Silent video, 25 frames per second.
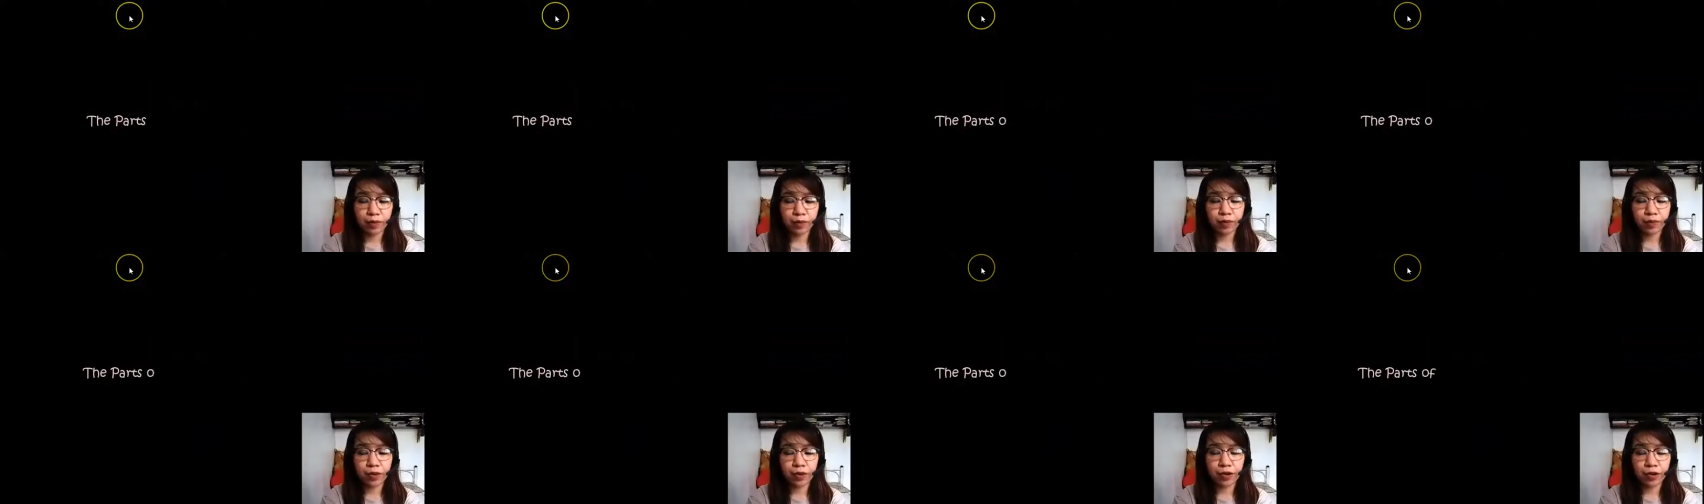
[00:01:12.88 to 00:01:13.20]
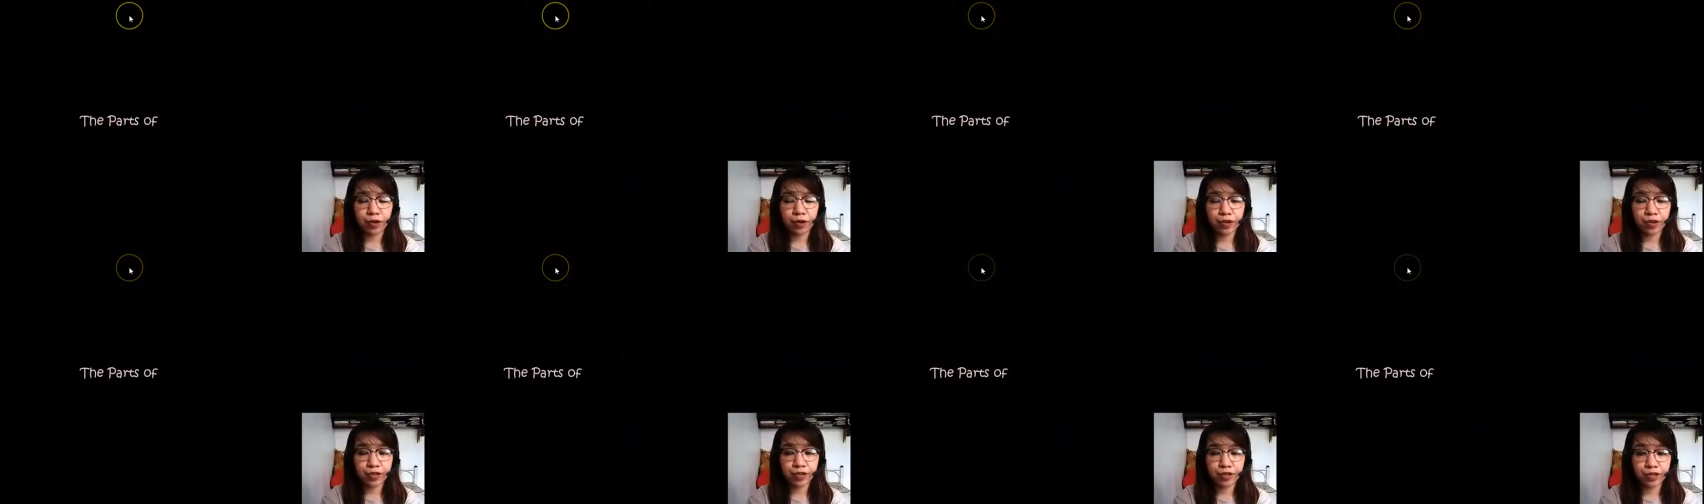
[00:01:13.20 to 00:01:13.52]

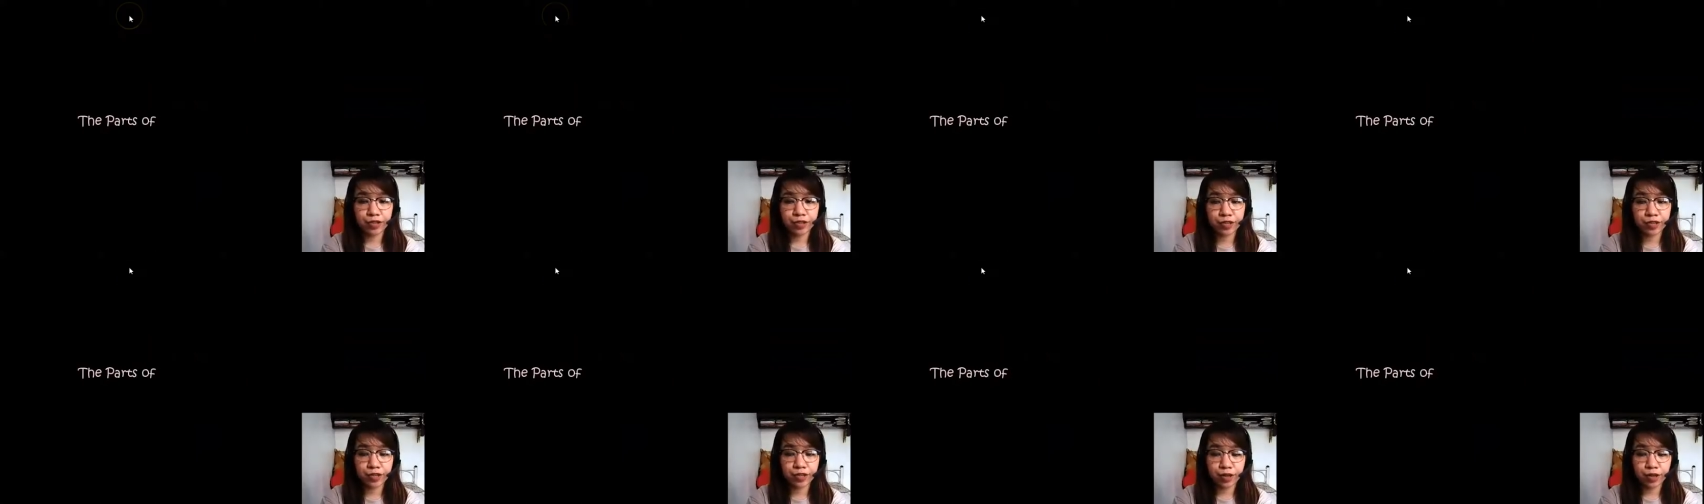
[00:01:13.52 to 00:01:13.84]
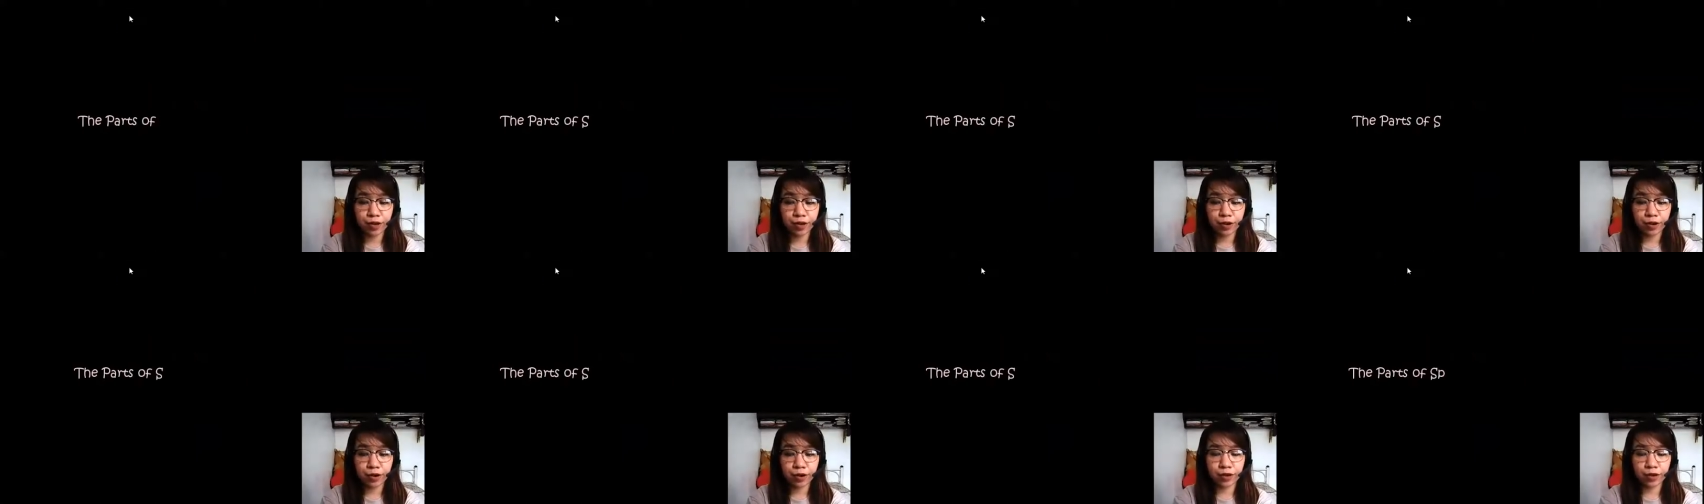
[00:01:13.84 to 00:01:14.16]
parts
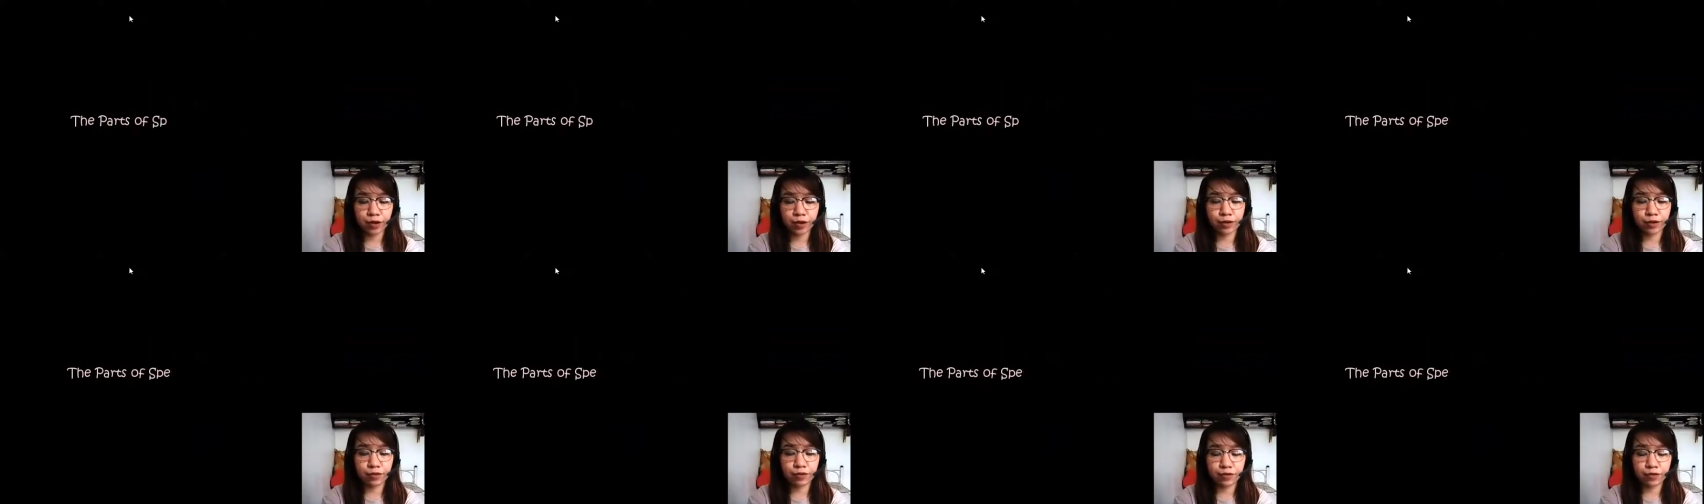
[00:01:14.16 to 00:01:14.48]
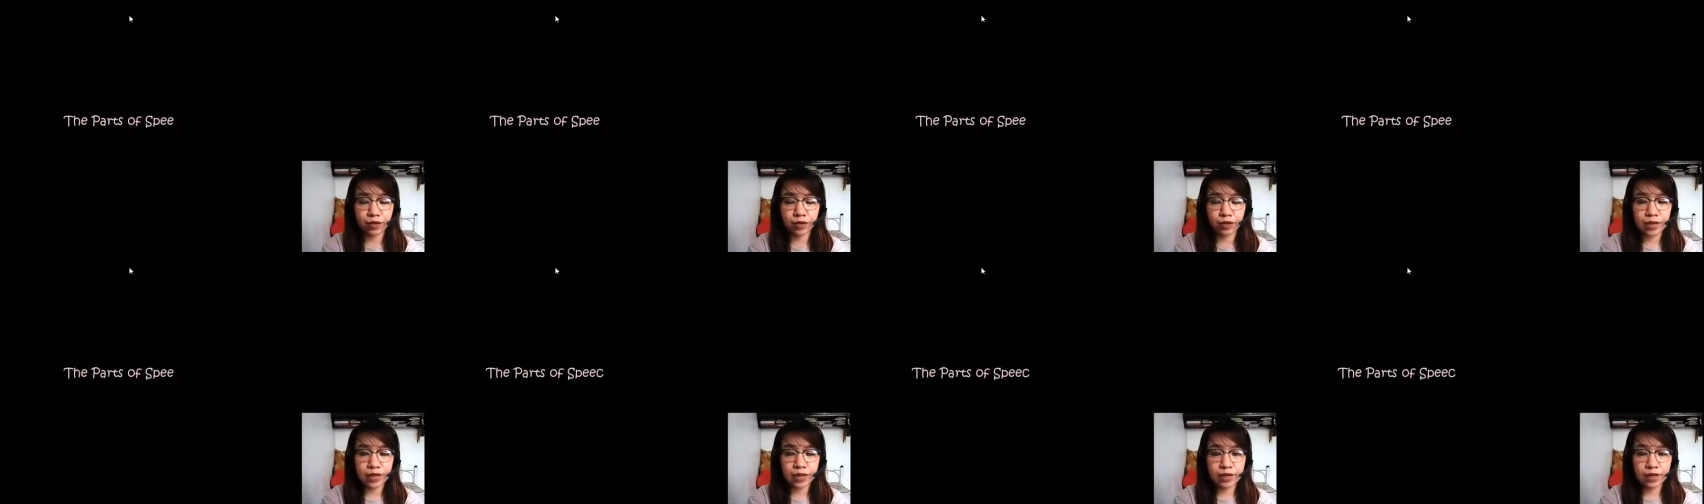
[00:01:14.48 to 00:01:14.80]

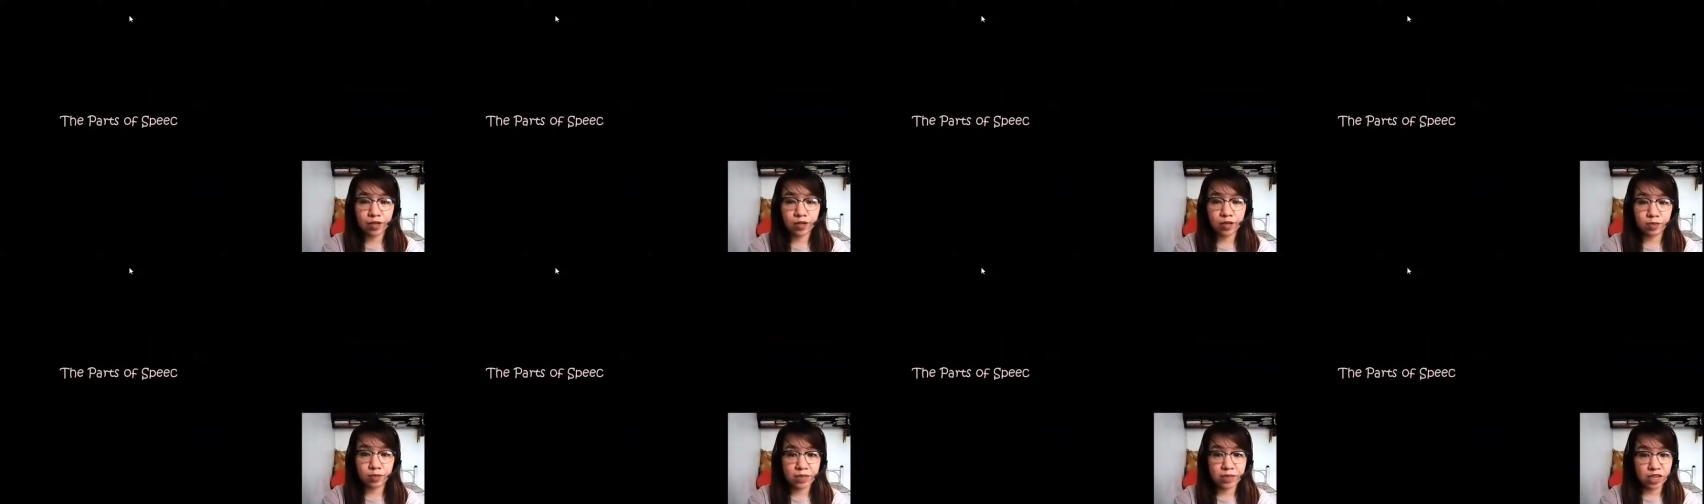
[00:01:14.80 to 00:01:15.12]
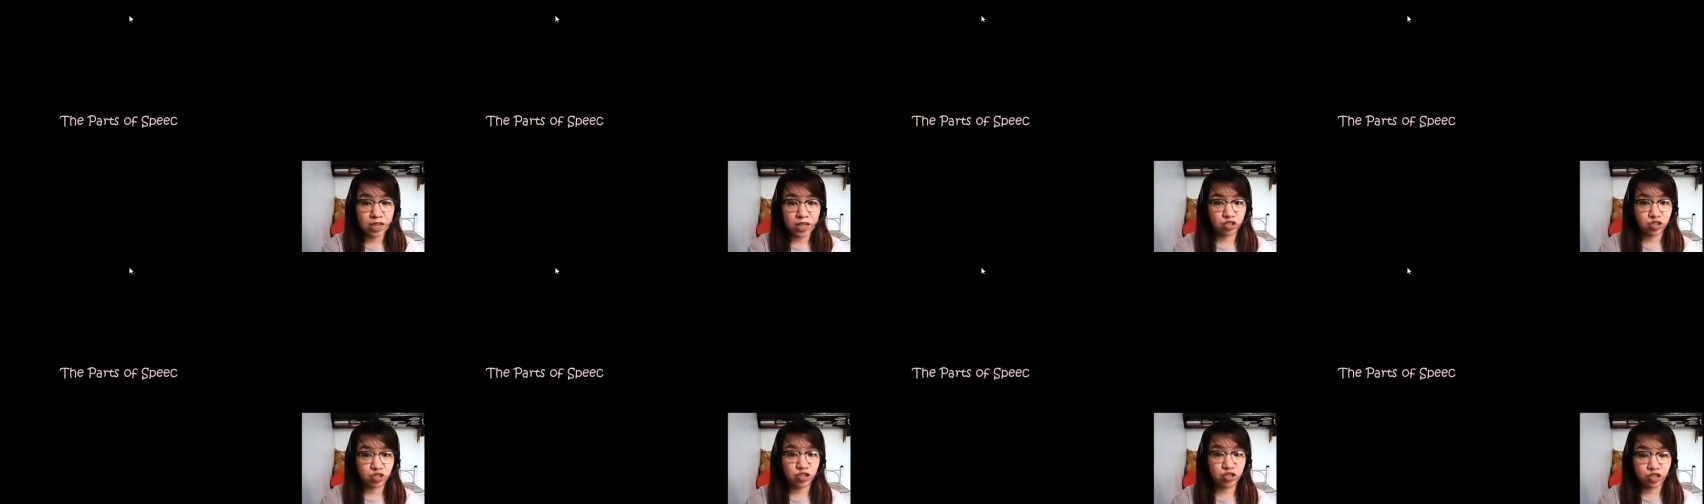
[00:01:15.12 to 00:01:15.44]
of
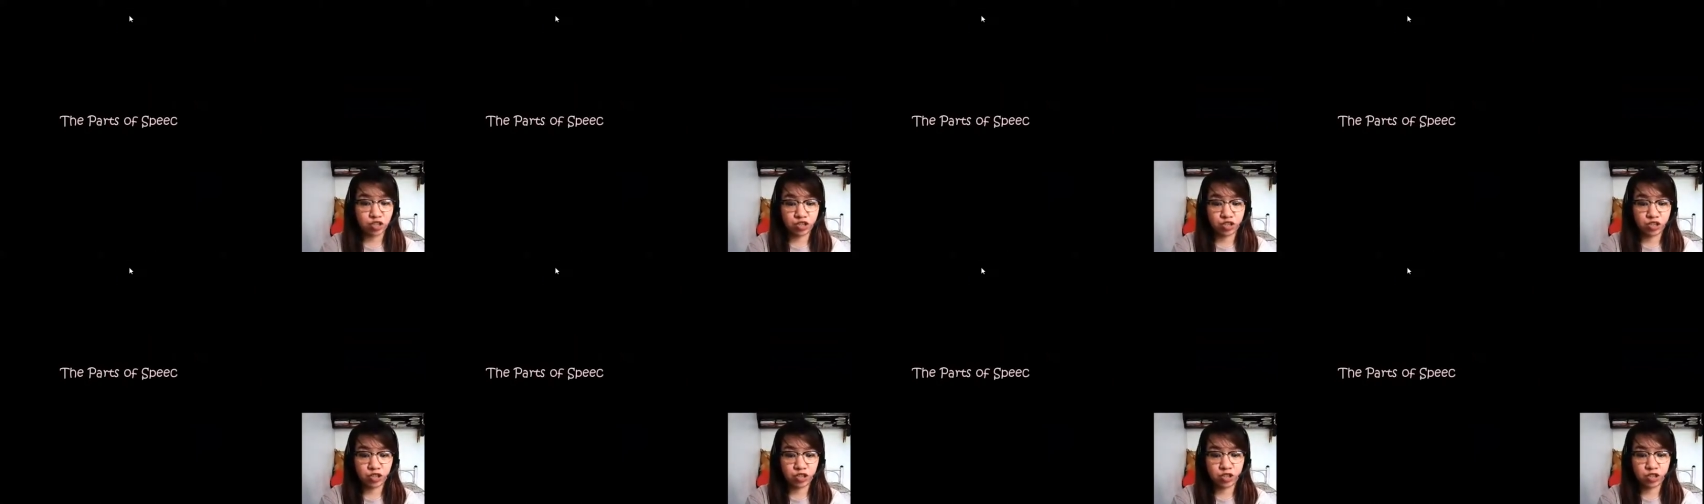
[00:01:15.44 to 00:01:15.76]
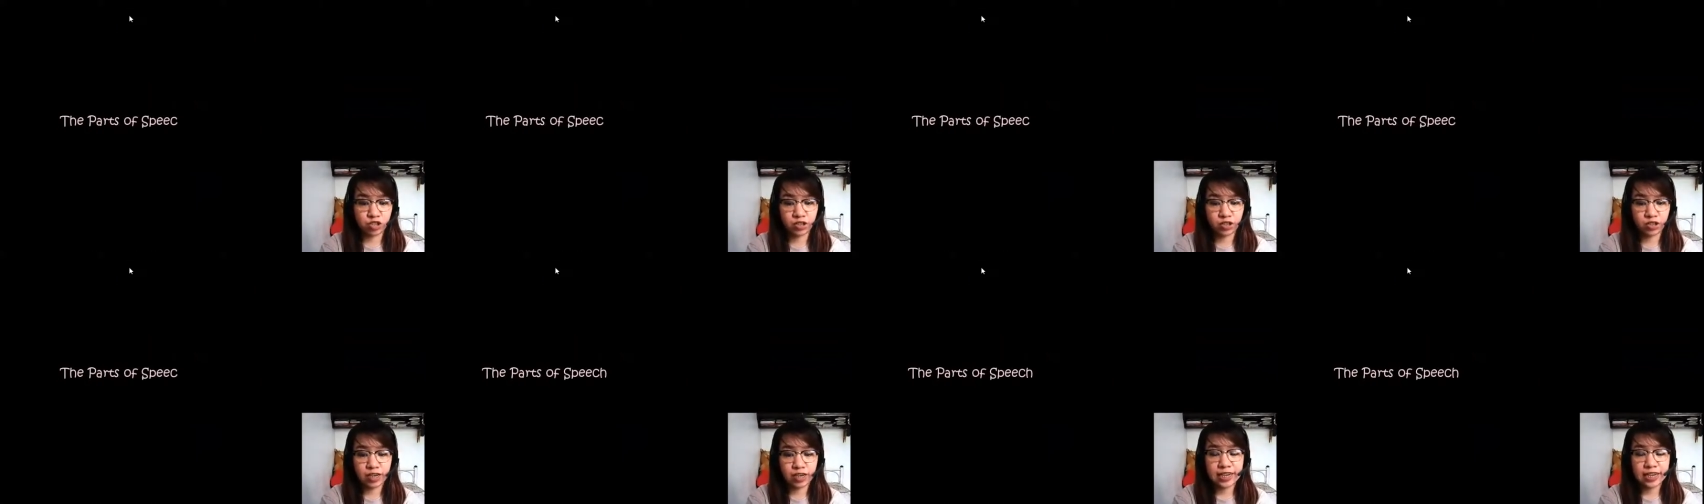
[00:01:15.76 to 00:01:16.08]

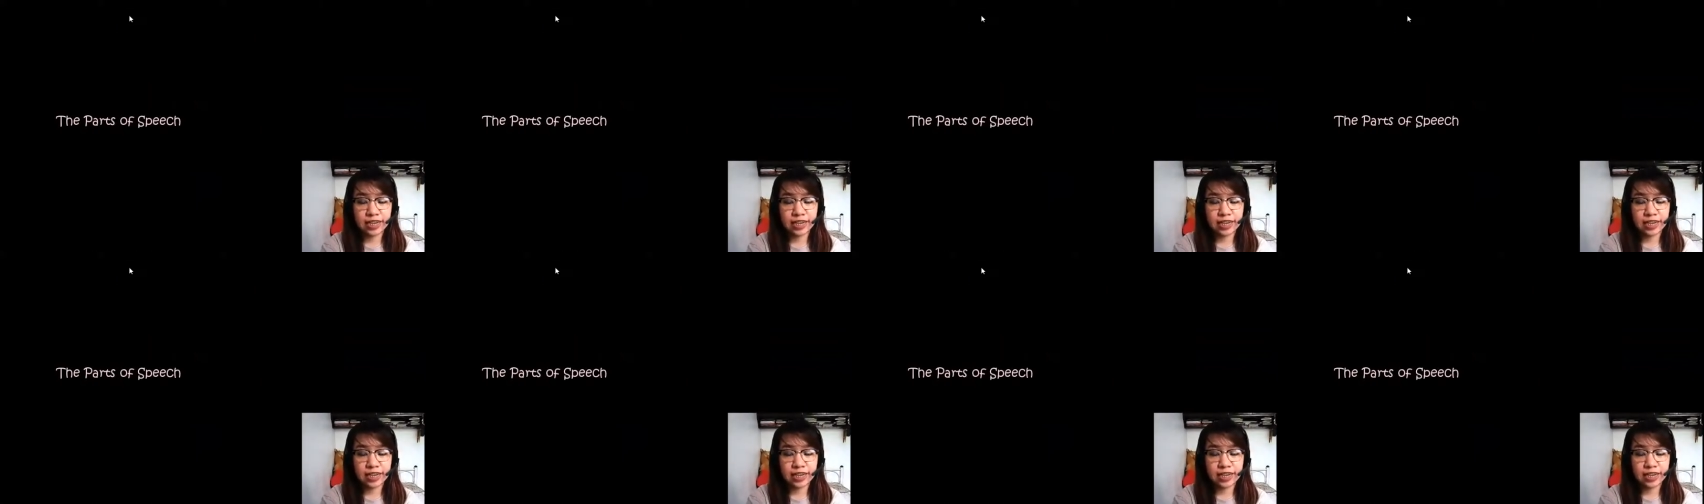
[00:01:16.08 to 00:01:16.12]
speech.